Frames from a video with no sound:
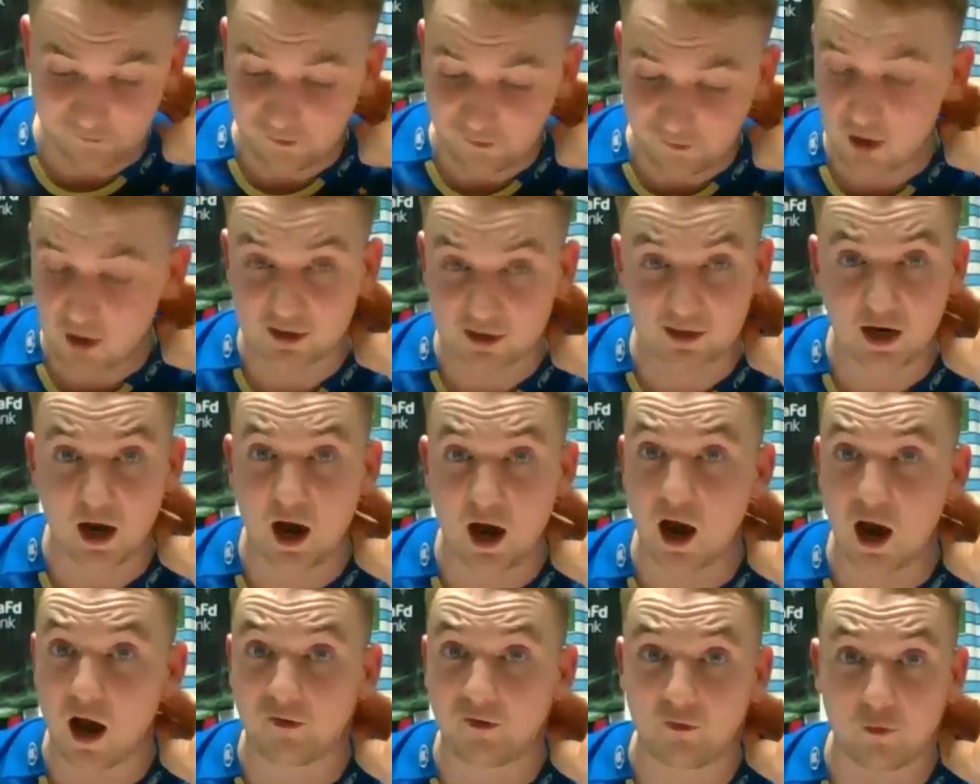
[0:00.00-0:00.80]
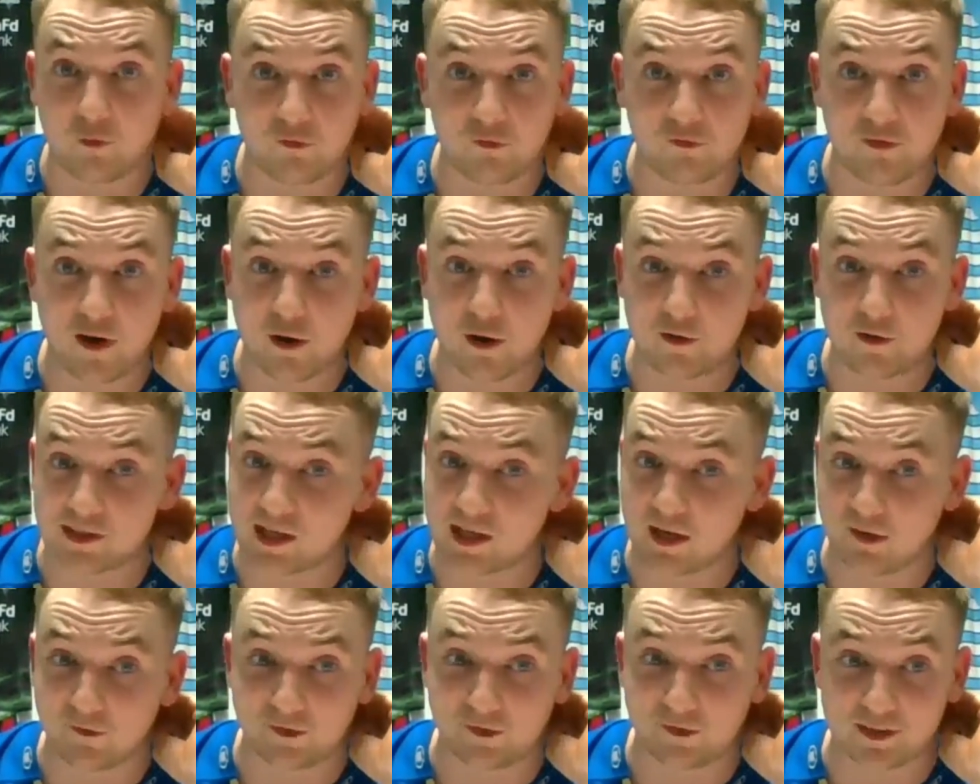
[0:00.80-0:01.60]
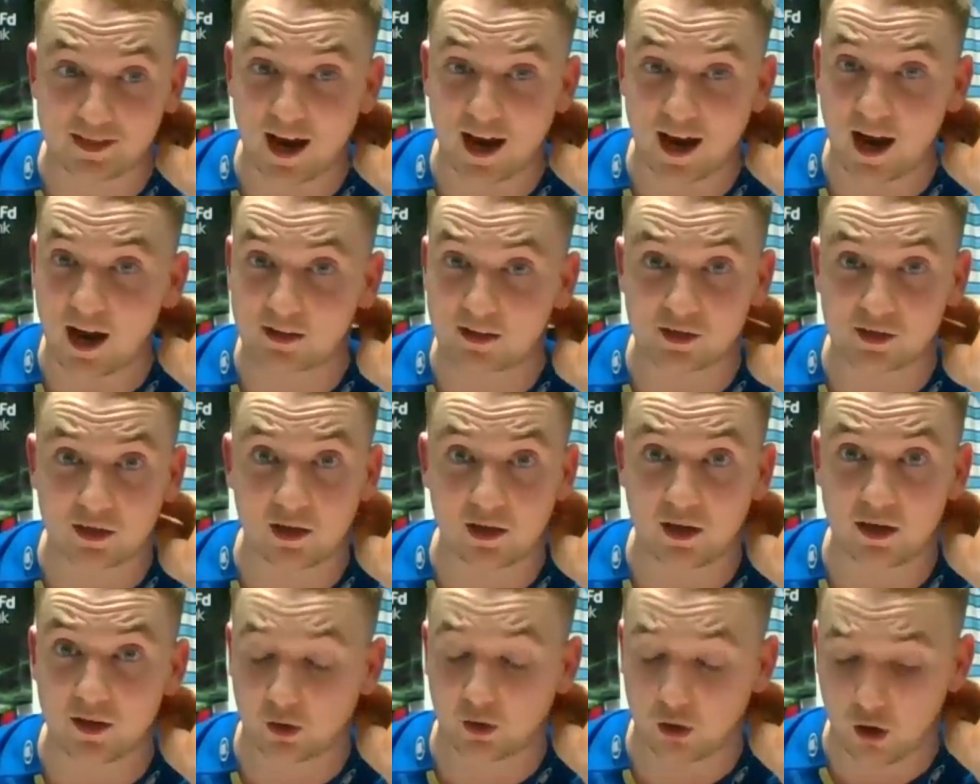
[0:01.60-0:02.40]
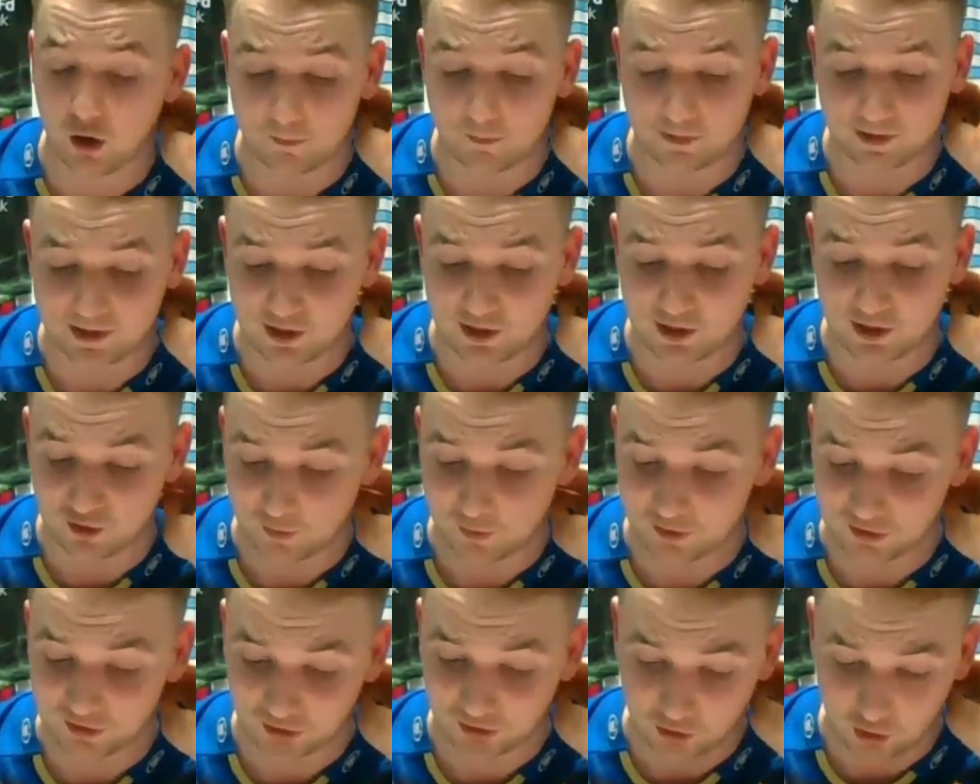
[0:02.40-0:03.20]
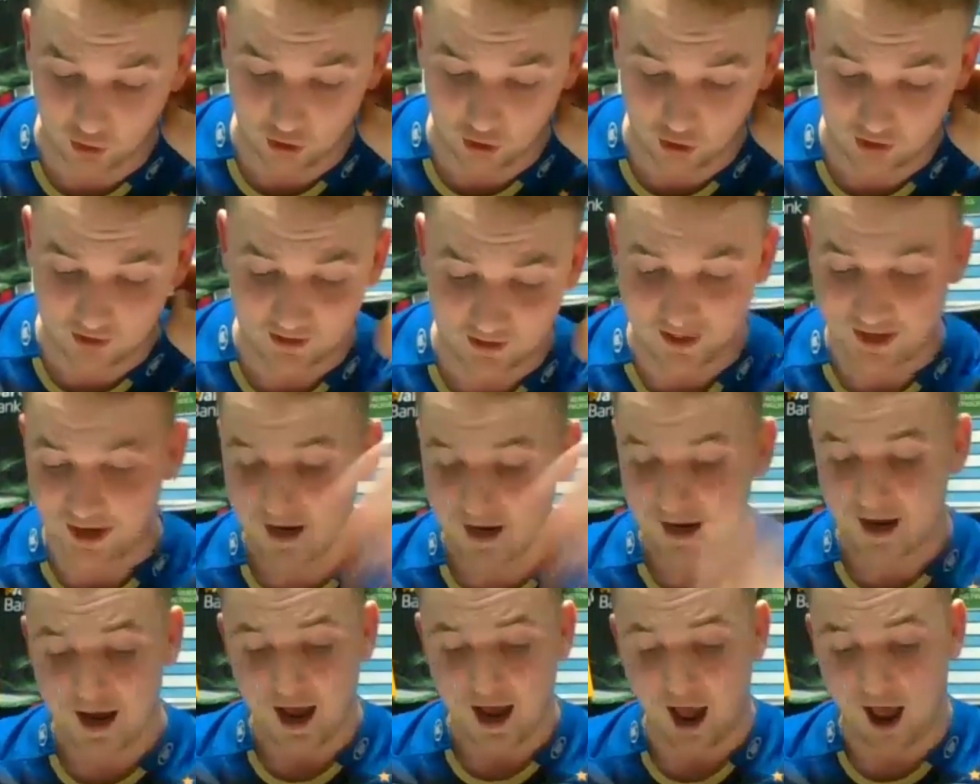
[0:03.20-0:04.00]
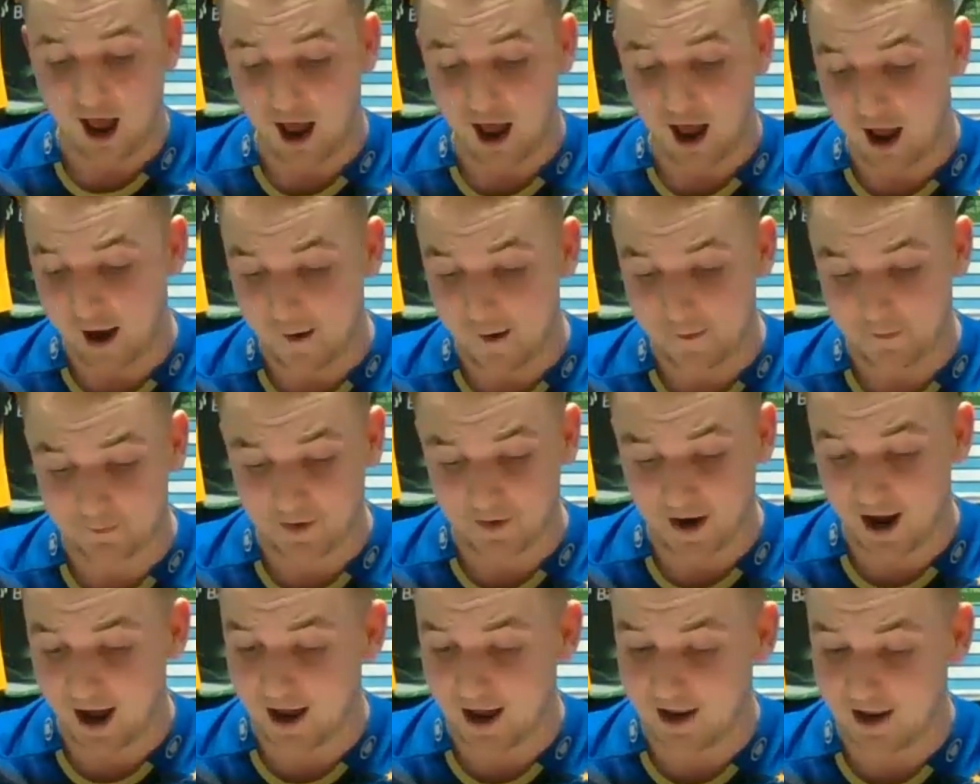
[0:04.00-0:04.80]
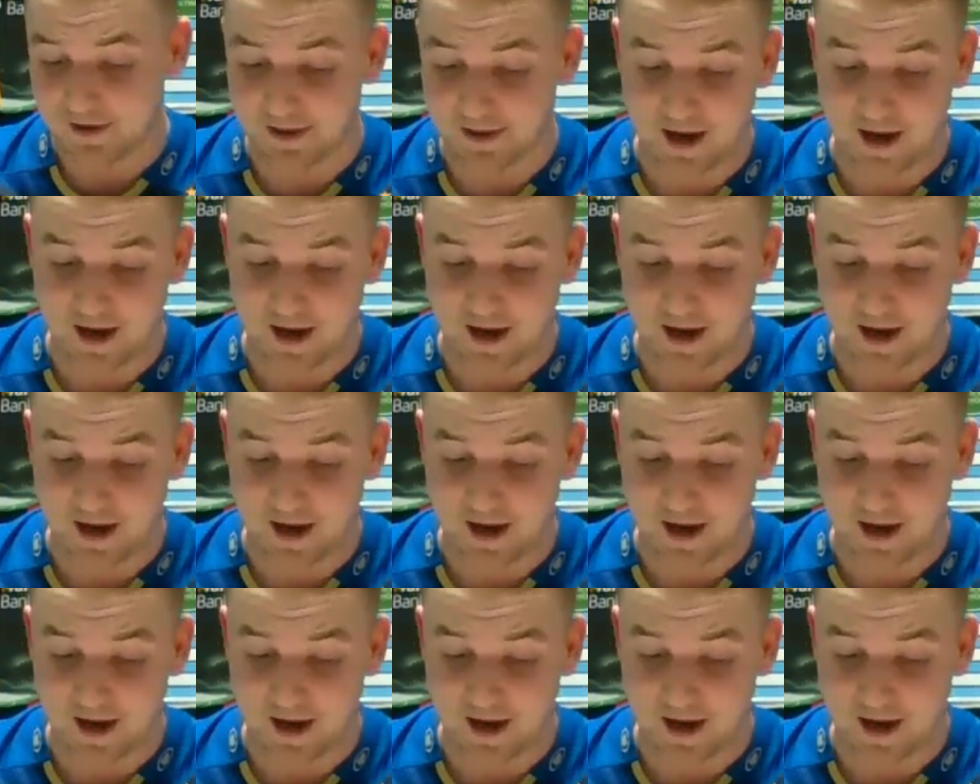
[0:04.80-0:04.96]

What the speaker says: first half, very tit for tat. The competition was good. And